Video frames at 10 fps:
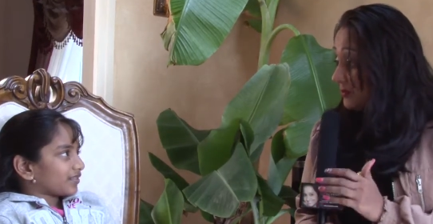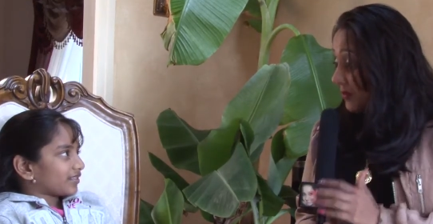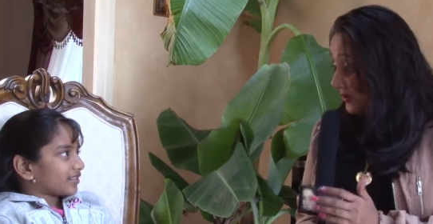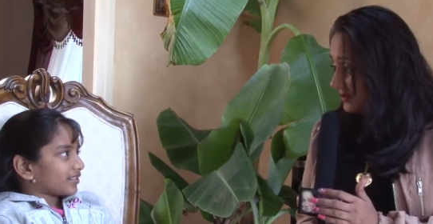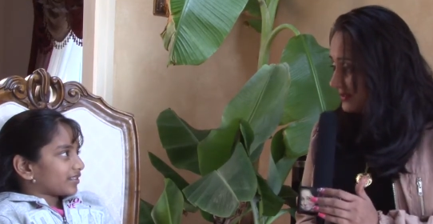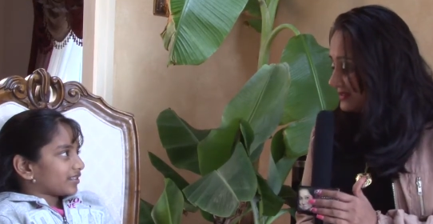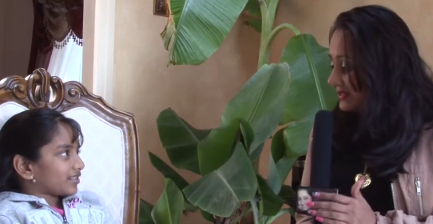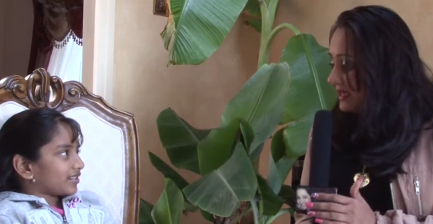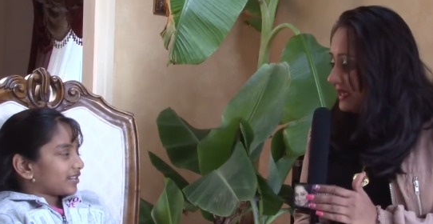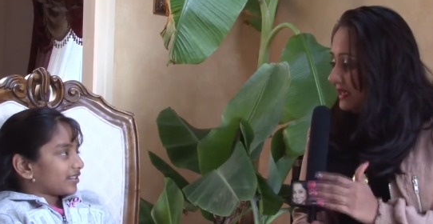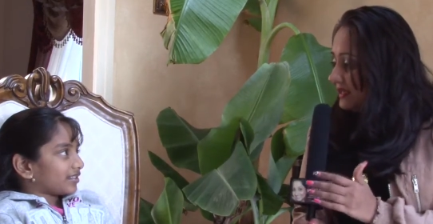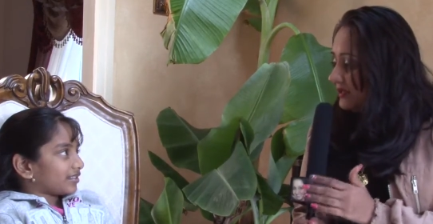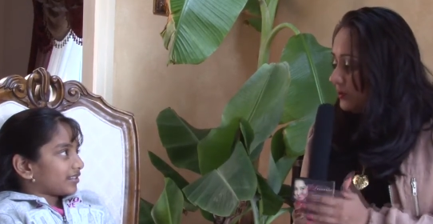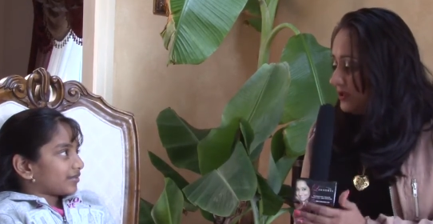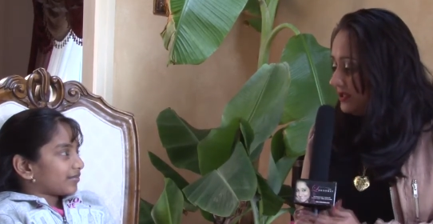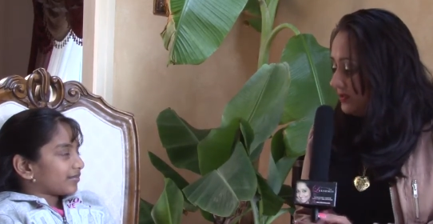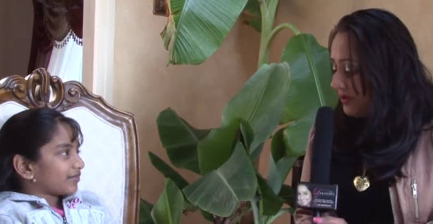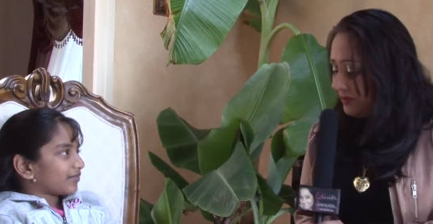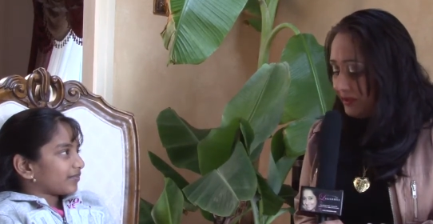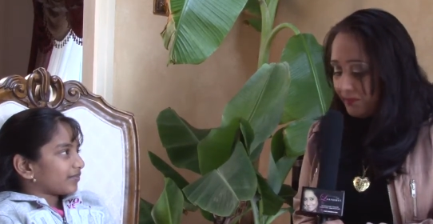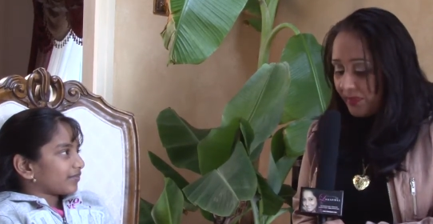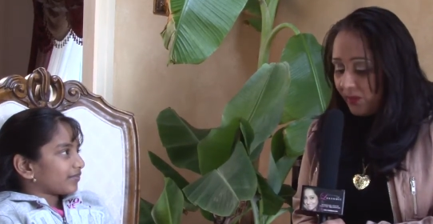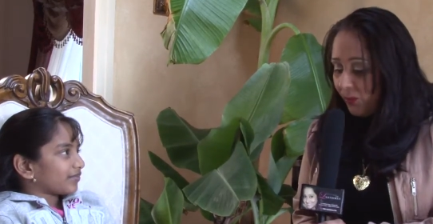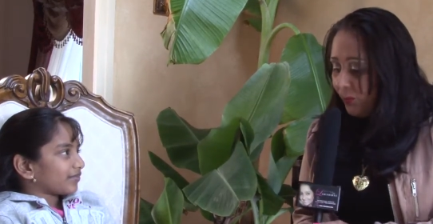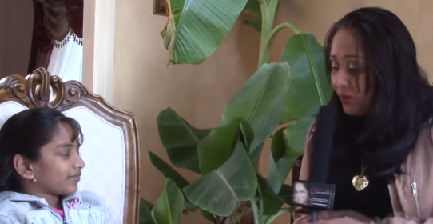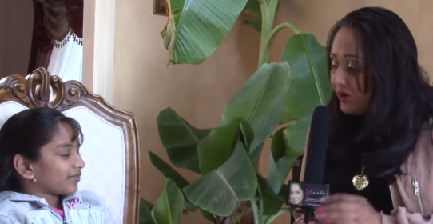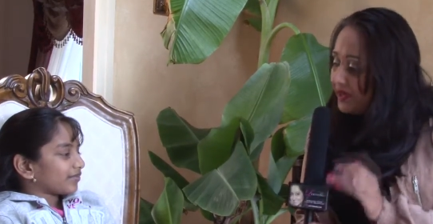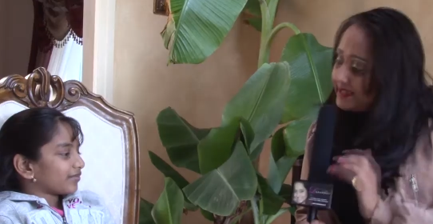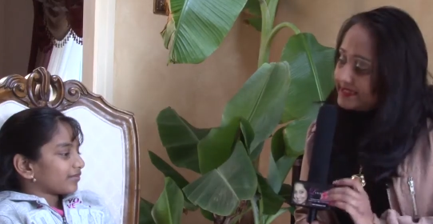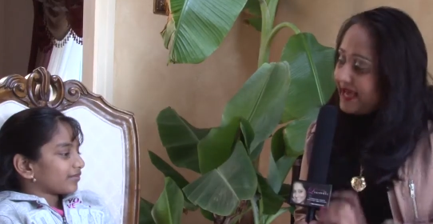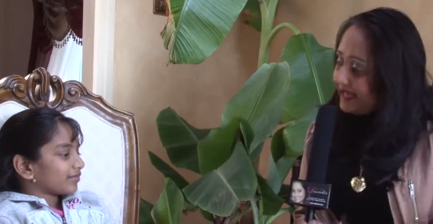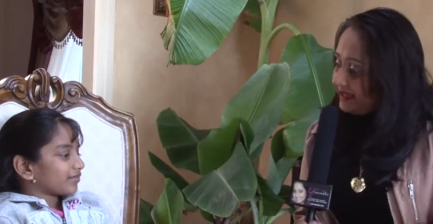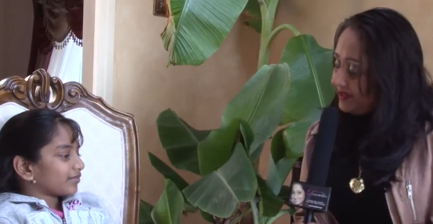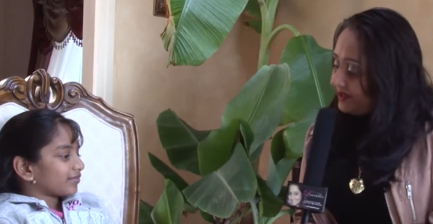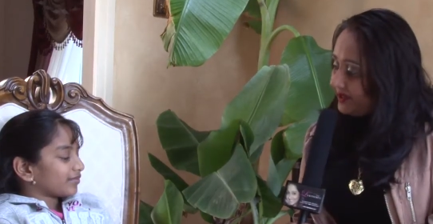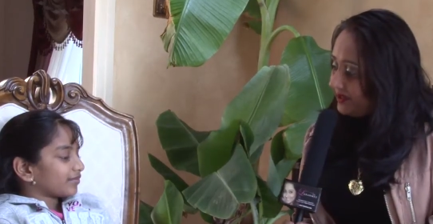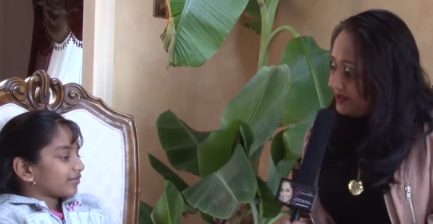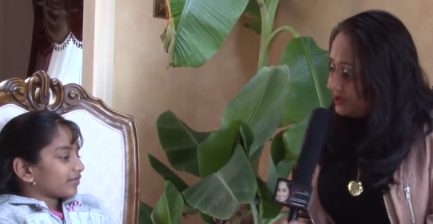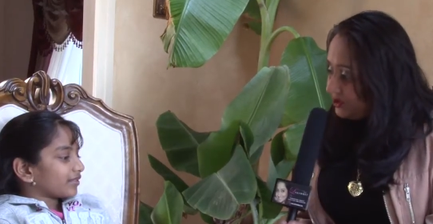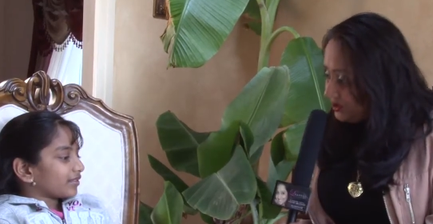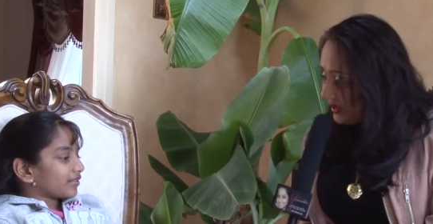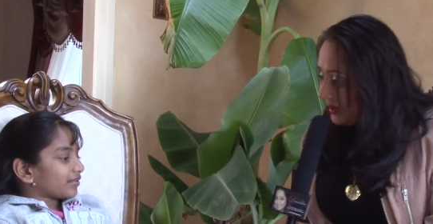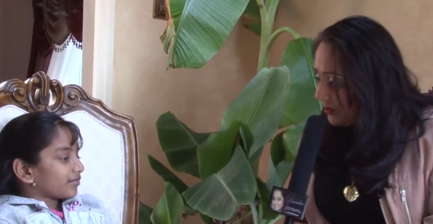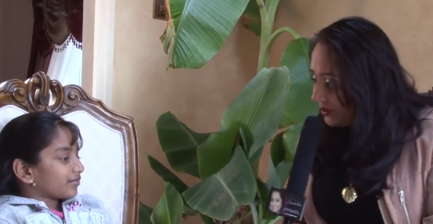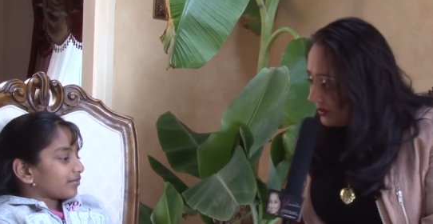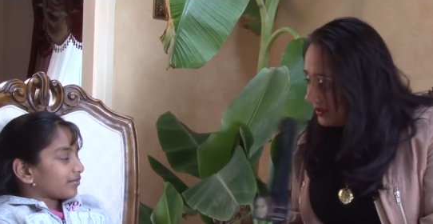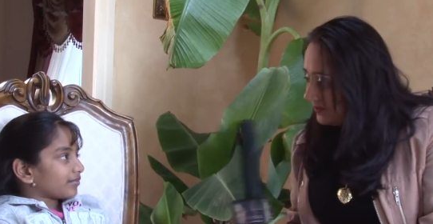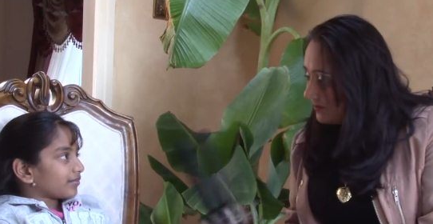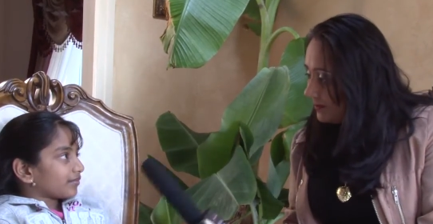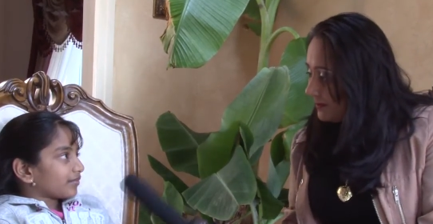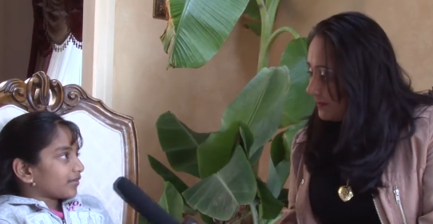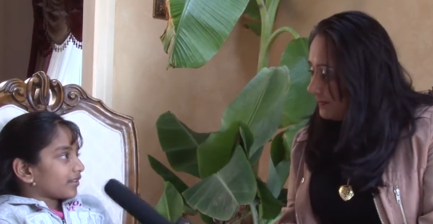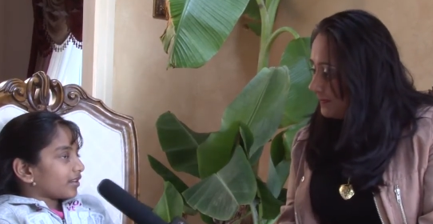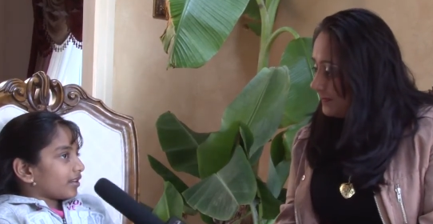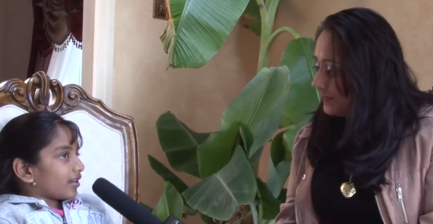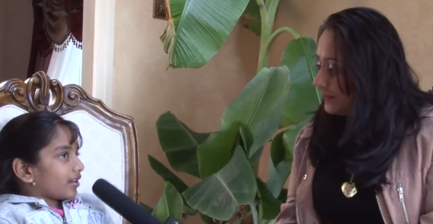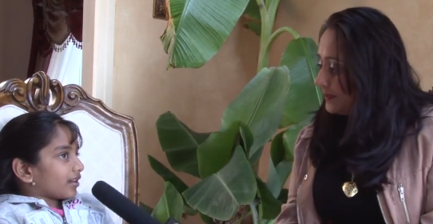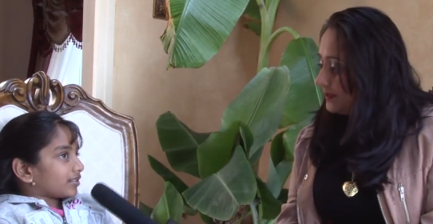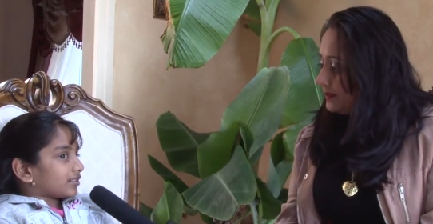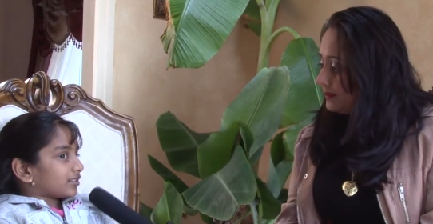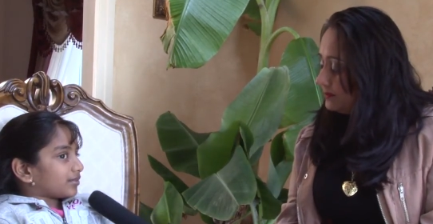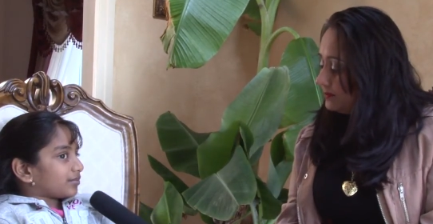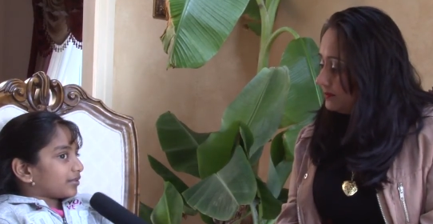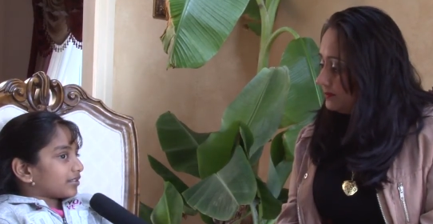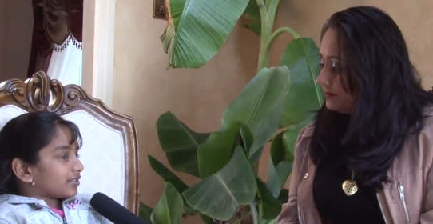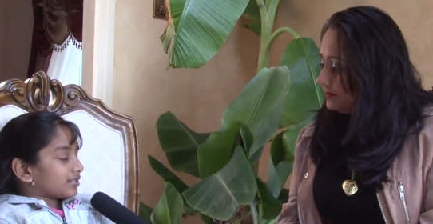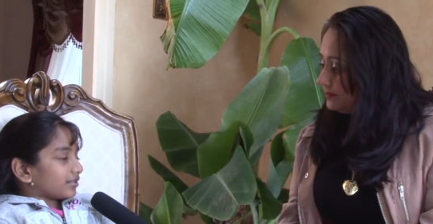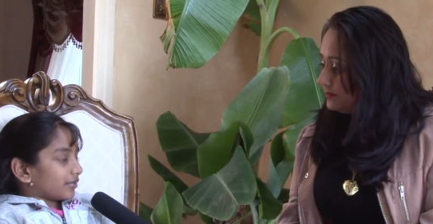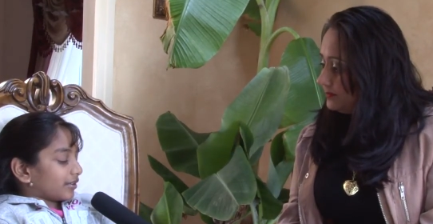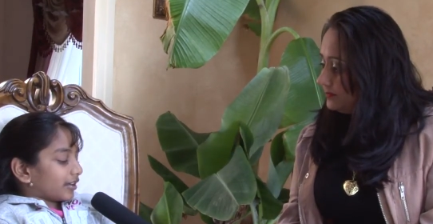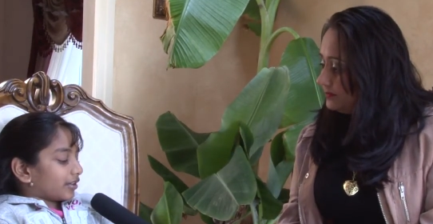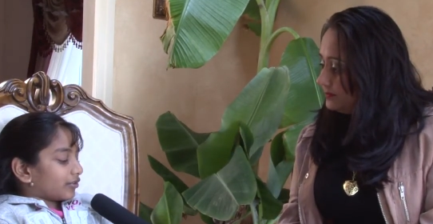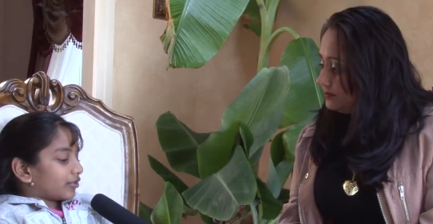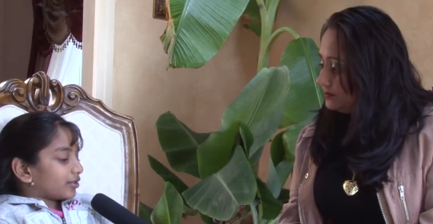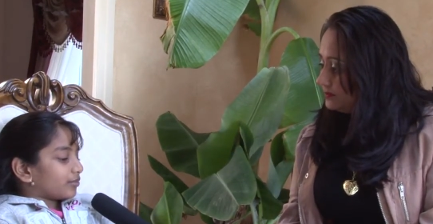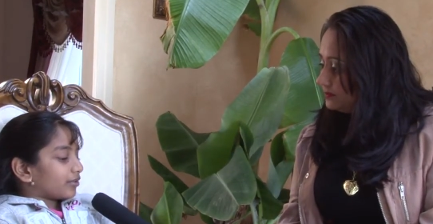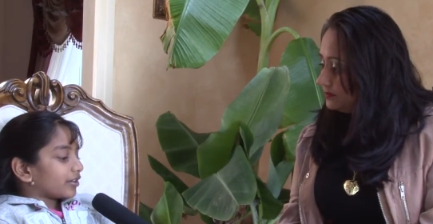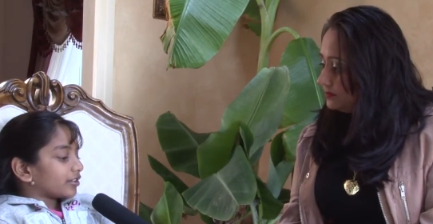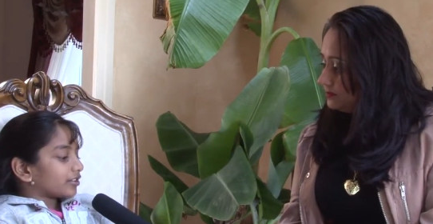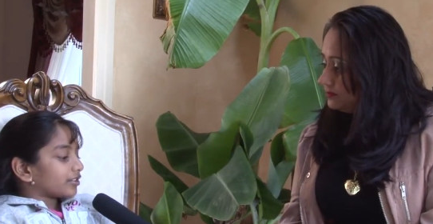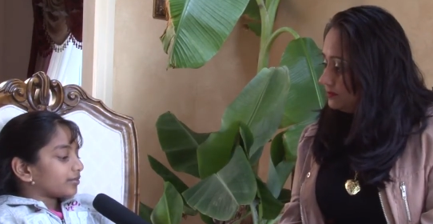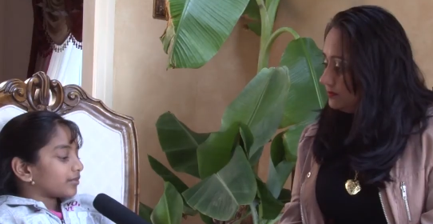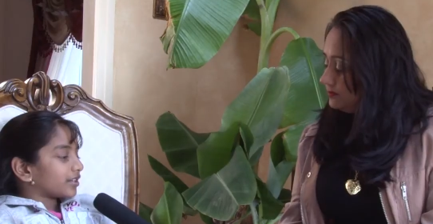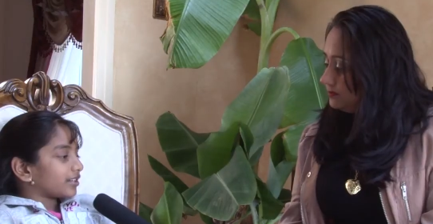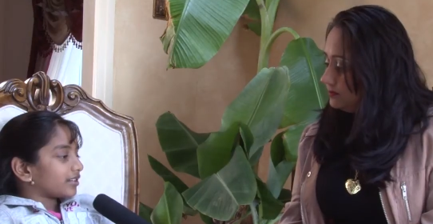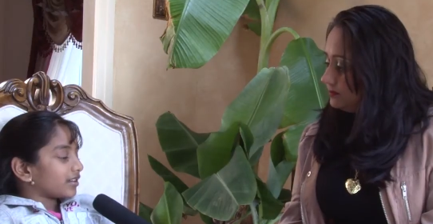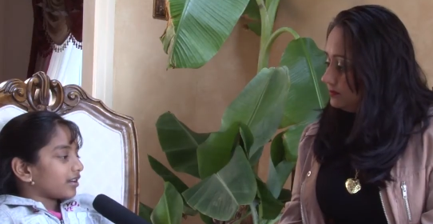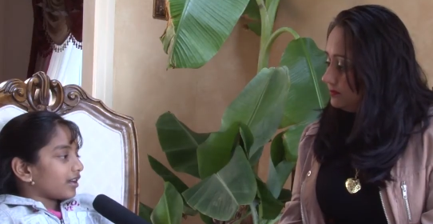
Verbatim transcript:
Speaker 1: burns. Now, Punita baby, where exactly did you get burned?
Speaker 2: I got burned. I got burned on my